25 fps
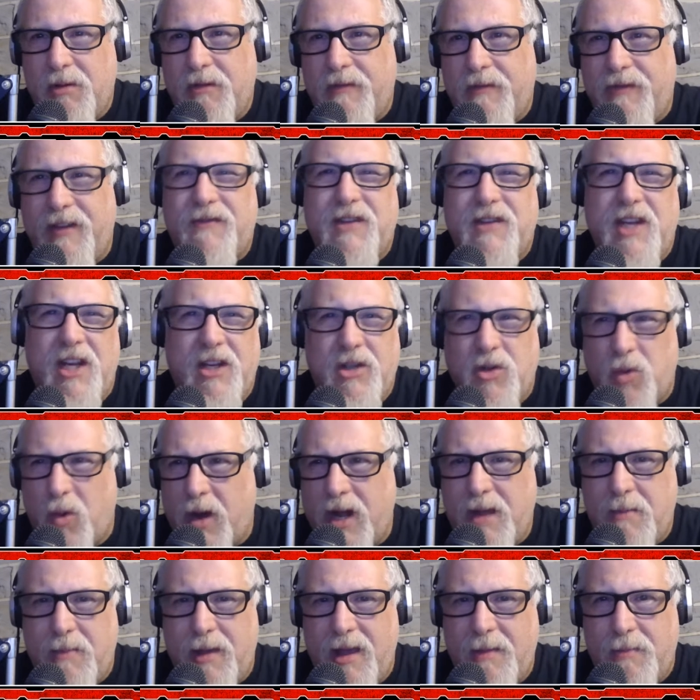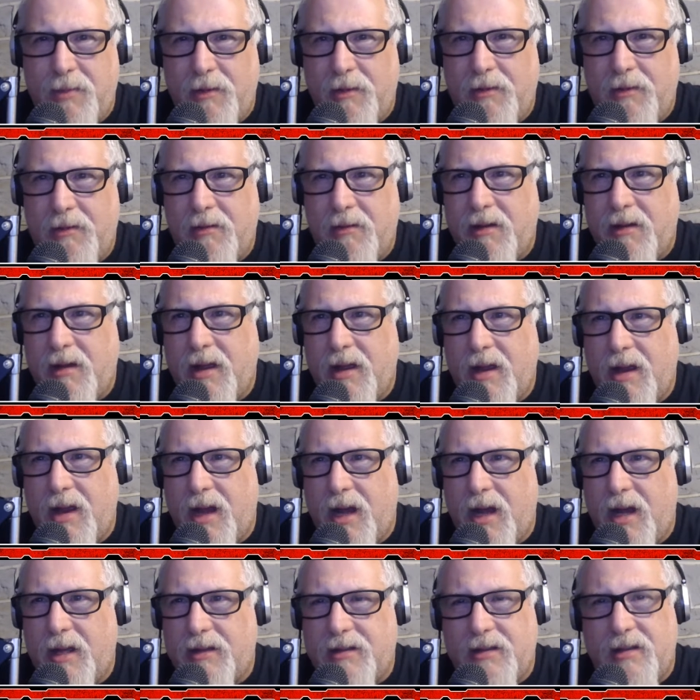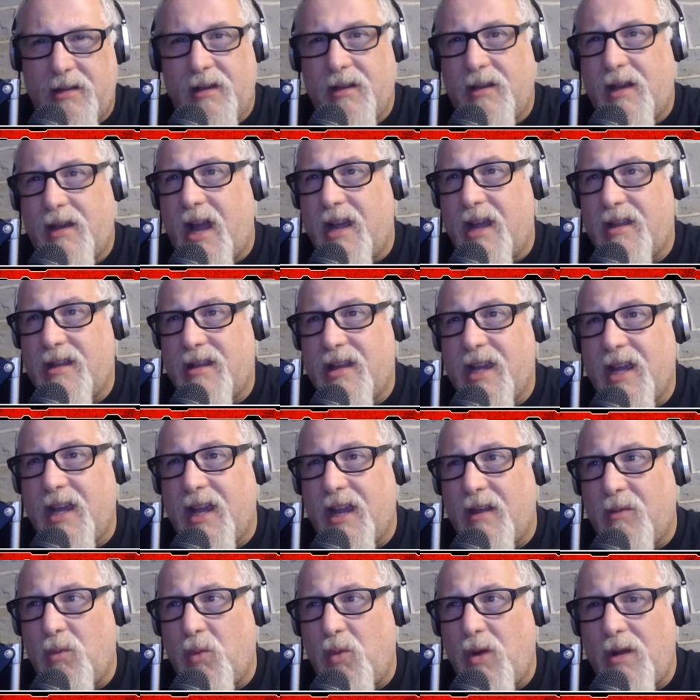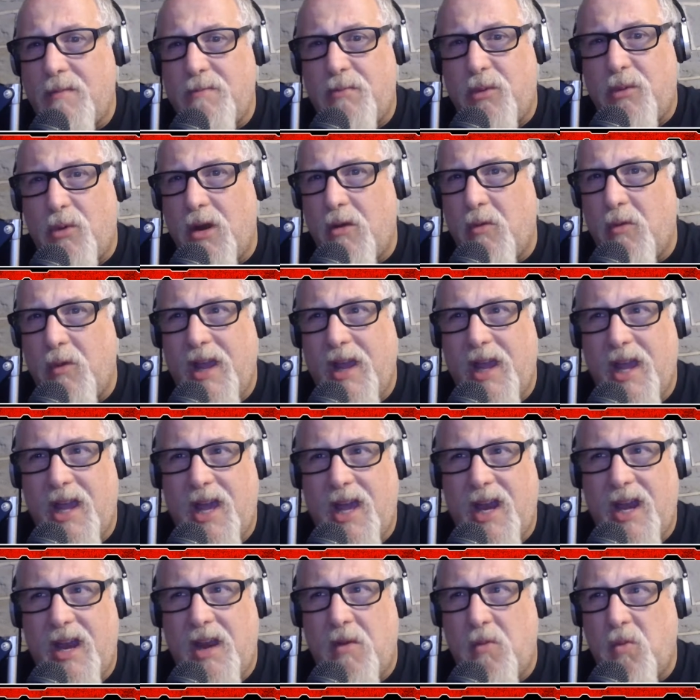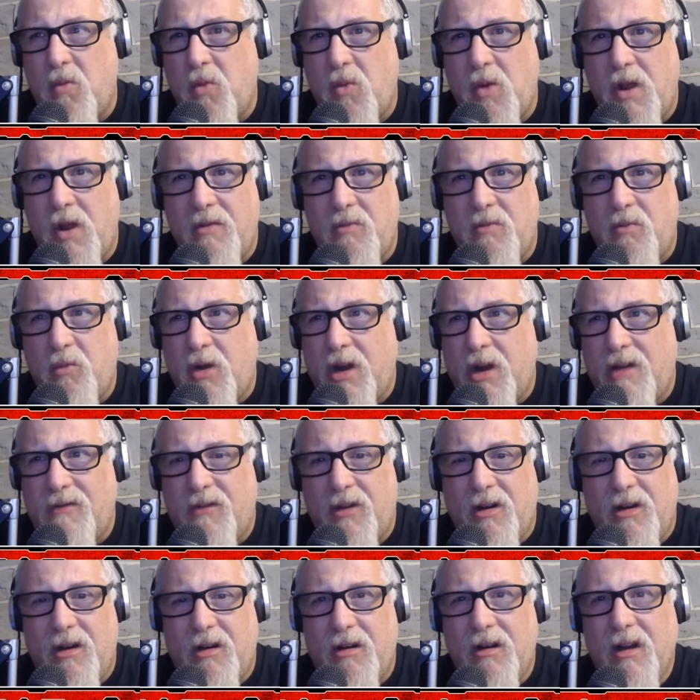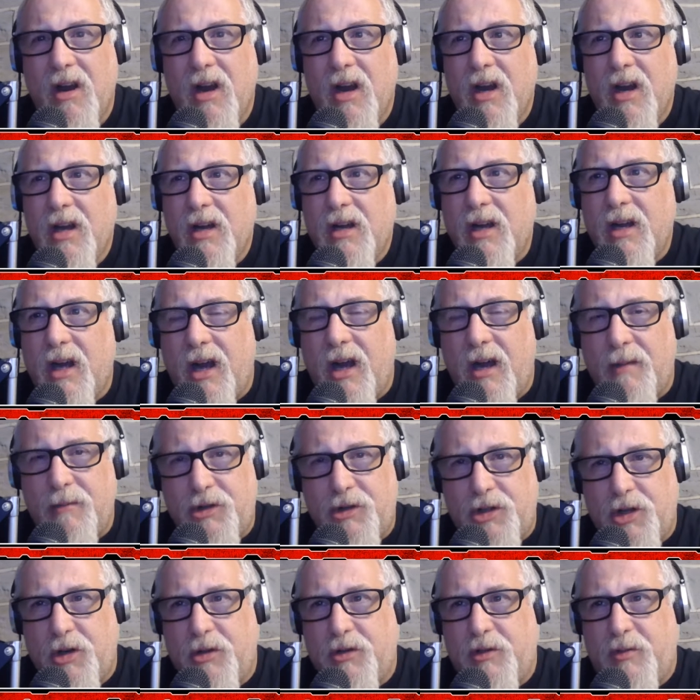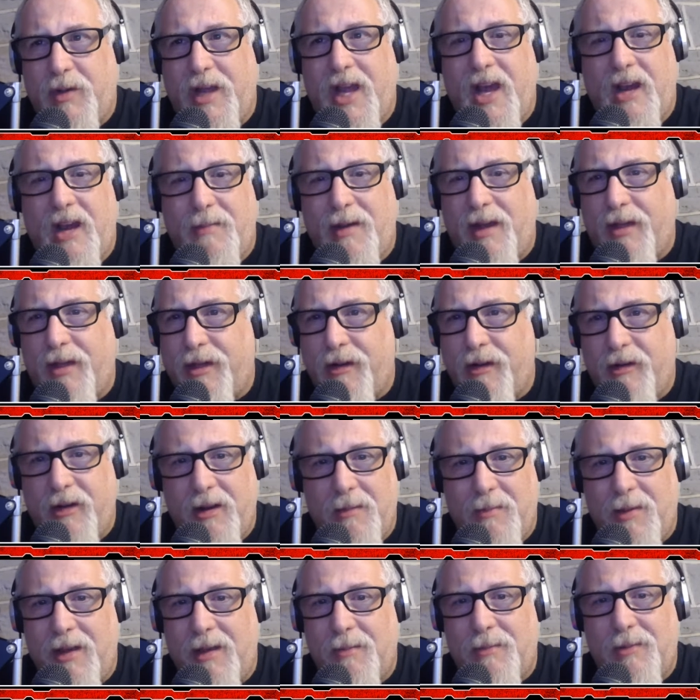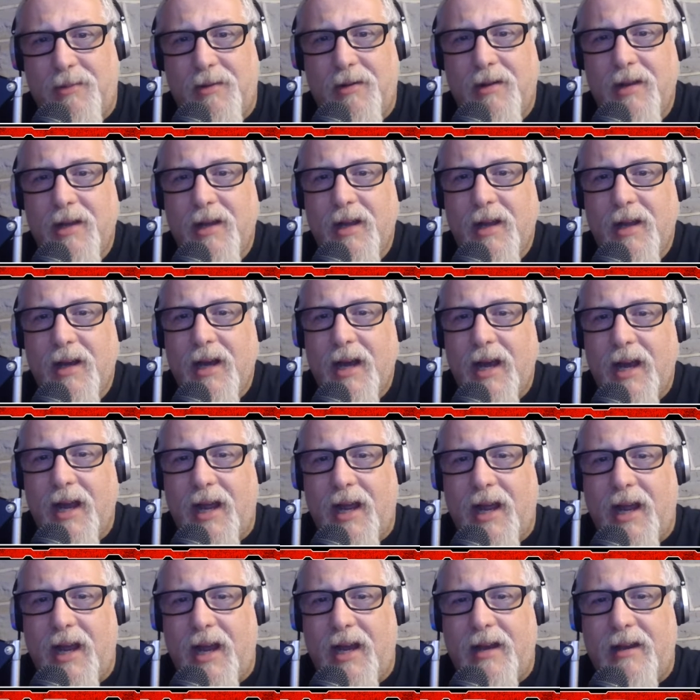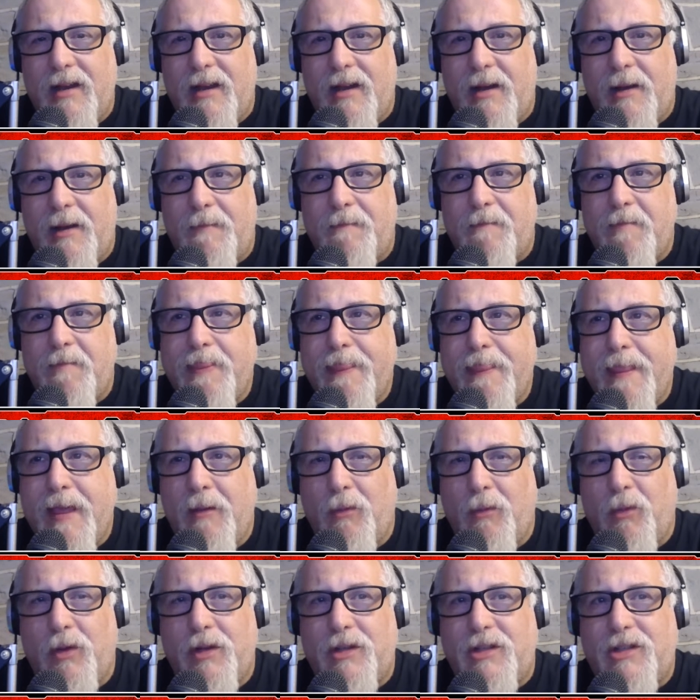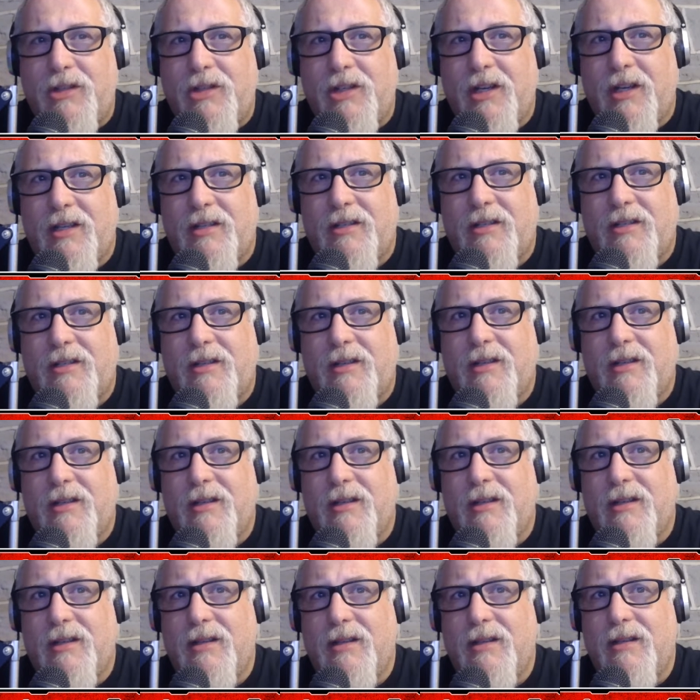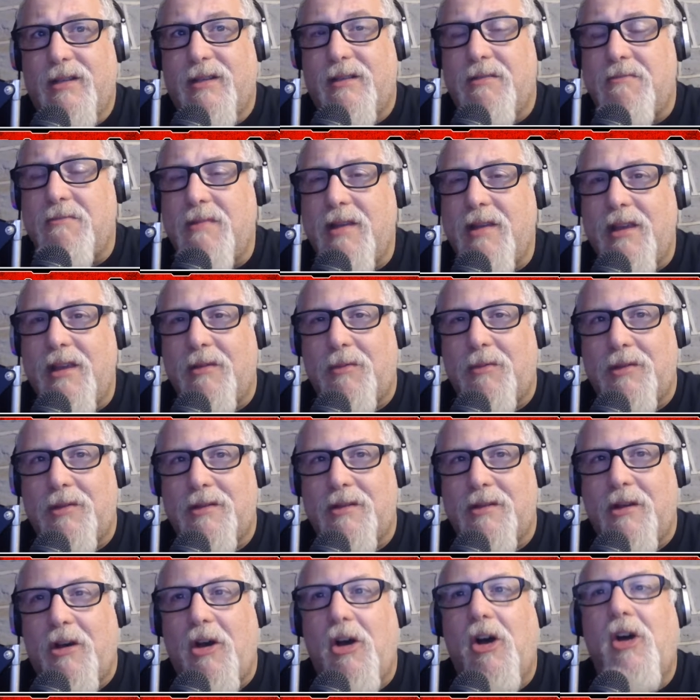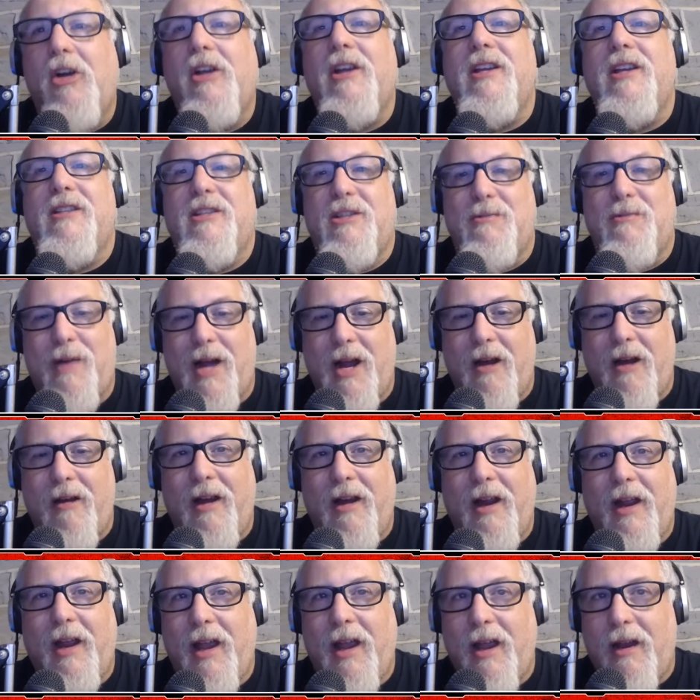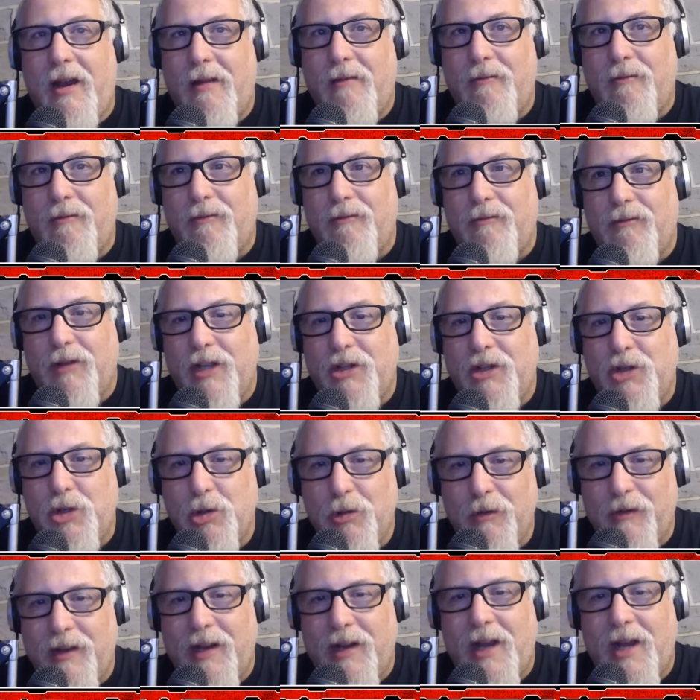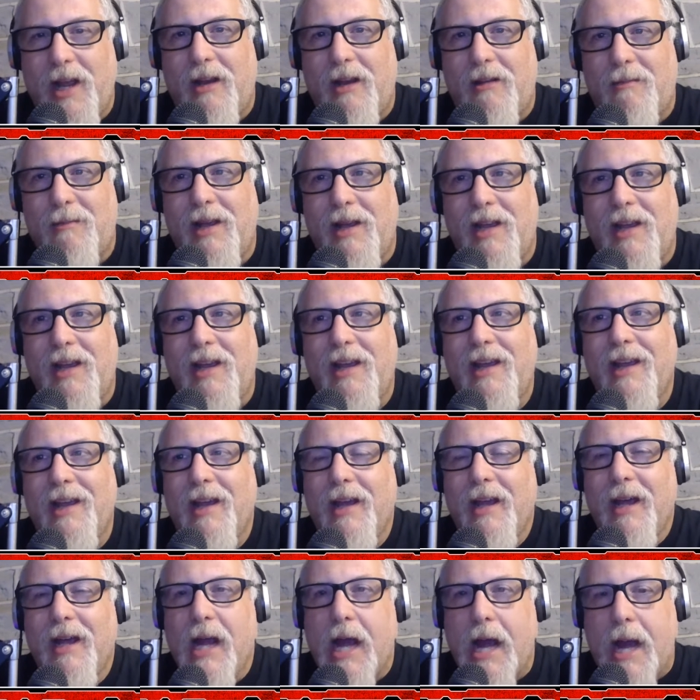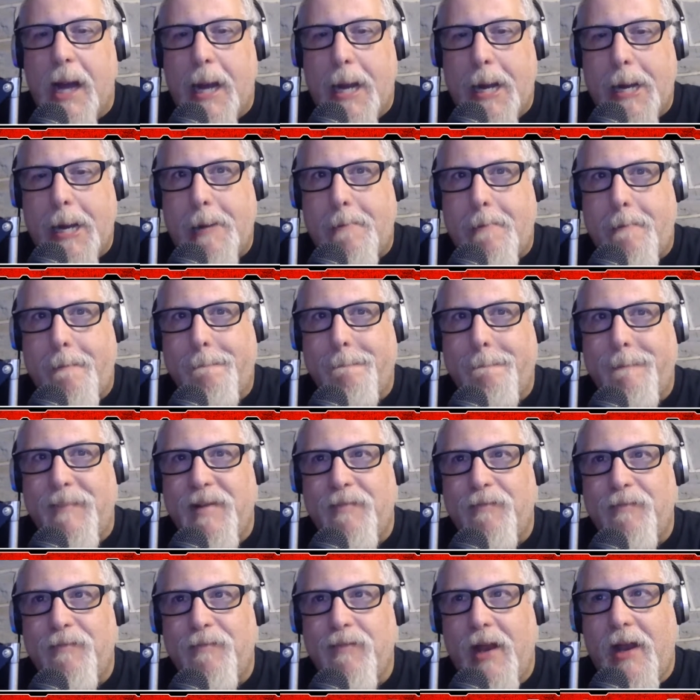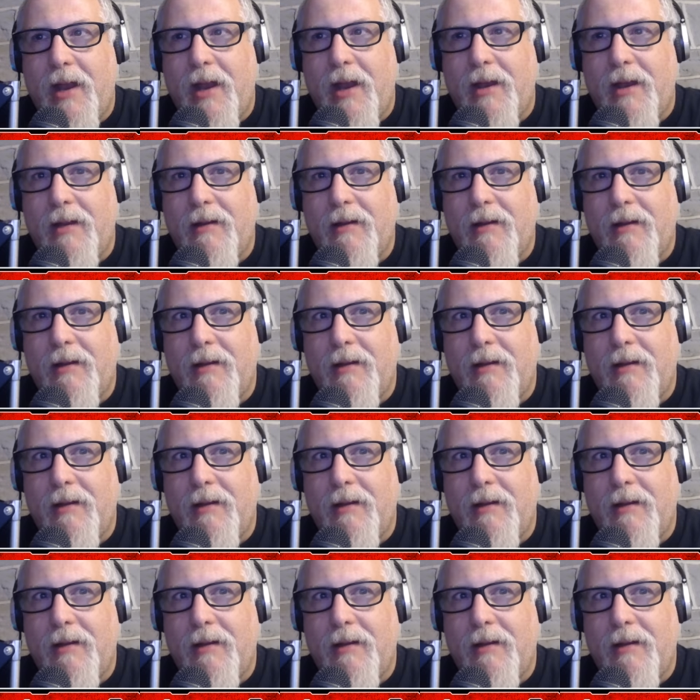15, 20 people to, I think at one point we had in one of our shows, we had about 30 people. And it was just, to me, it was all inspiring. It rejuvenated me and